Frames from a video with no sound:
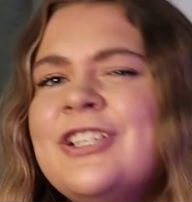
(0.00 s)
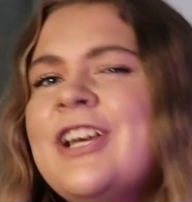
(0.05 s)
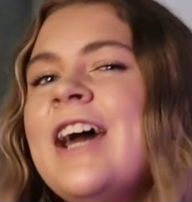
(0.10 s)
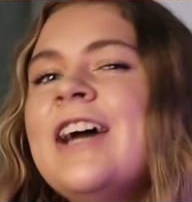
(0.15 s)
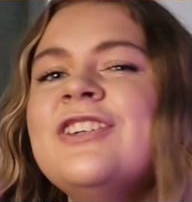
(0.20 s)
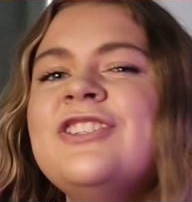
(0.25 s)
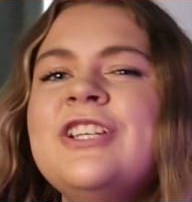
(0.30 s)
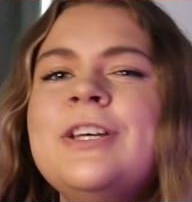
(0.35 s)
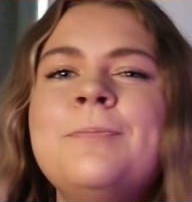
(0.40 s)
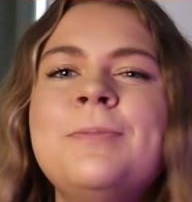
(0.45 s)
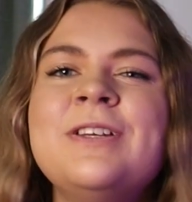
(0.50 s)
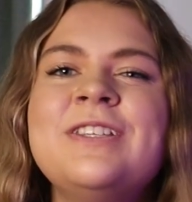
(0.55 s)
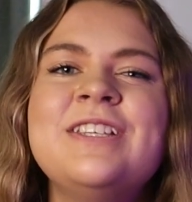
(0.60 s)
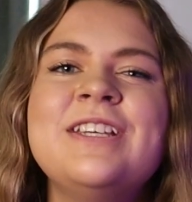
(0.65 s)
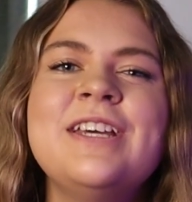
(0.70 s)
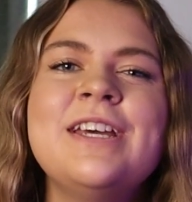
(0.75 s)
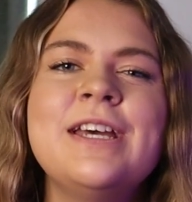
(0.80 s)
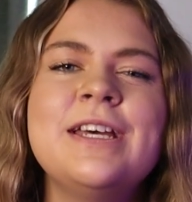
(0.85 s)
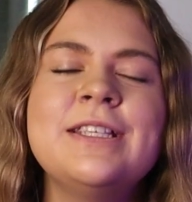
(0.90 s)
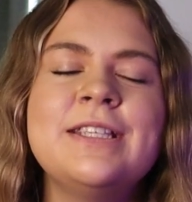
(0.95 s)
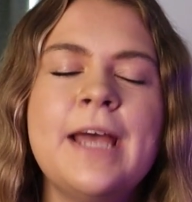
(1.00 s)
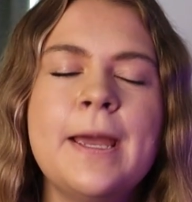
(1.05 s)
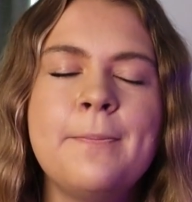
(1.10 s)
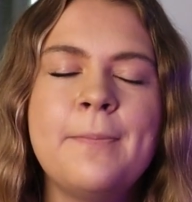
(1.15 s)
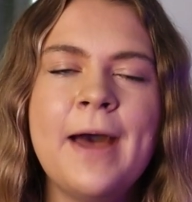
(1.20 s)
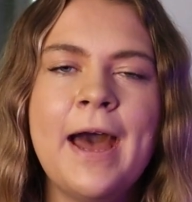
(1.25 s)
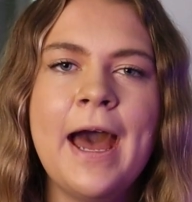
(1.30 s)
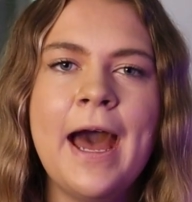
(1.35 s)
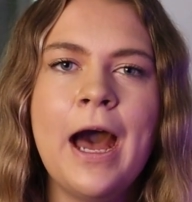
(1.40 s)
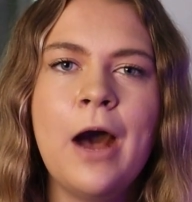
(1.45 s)
ChatGPT is a
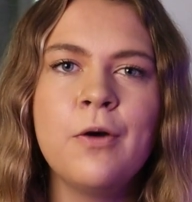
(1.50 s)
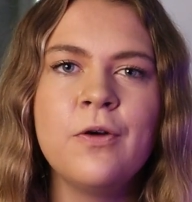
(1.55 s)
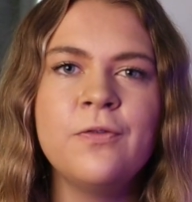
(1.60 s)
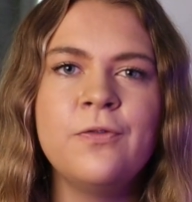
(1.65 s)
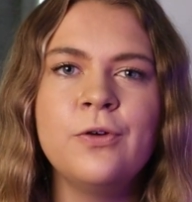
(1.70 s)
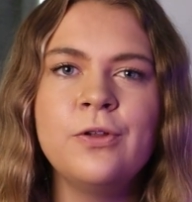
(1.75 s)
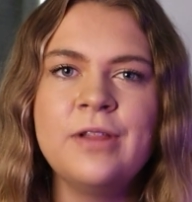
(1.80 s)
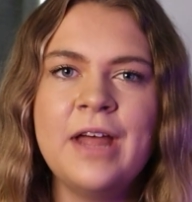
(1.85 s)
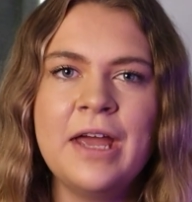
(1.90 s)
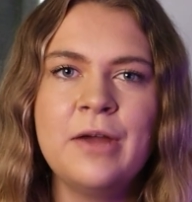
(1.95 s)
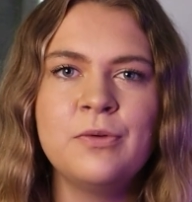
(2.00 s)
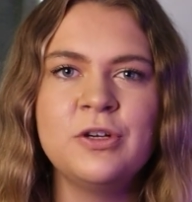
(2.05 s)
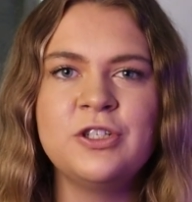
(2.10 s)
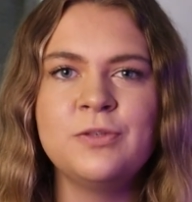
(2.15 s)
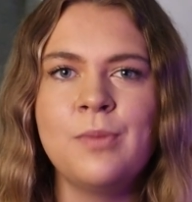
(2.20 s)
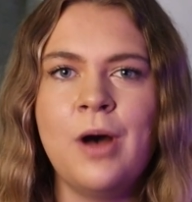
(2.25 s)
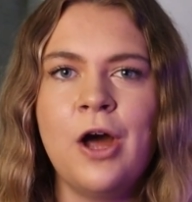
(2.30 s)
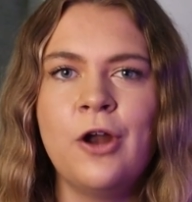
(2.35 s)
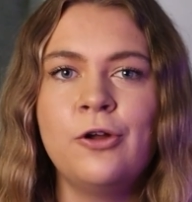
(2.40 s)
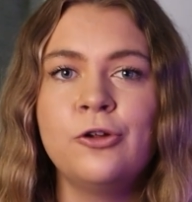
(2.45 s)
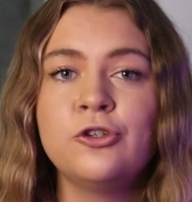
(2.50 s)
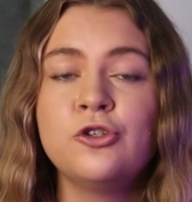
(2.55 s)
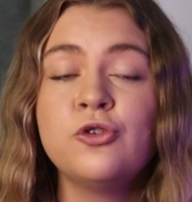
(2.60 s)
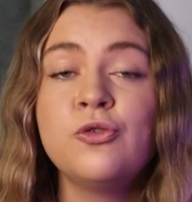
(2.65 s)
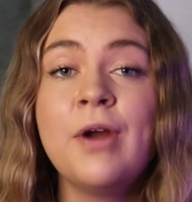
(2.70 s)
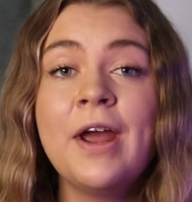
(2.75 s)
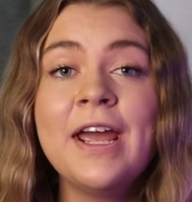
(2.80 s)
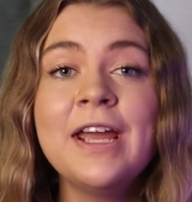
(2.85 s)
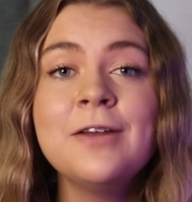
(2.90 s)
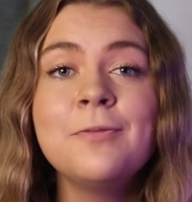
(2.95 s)
powerful language model
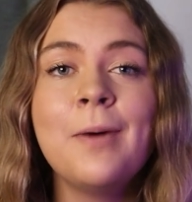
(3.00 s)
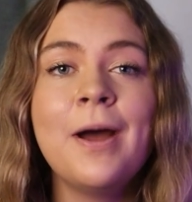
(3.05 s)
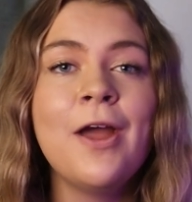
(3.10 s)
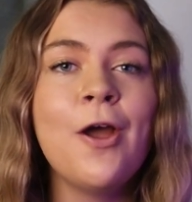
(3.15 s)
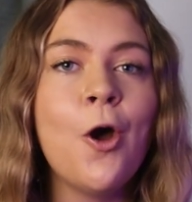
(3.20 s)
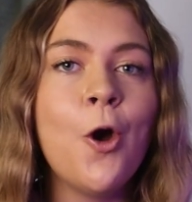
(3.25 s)
trained by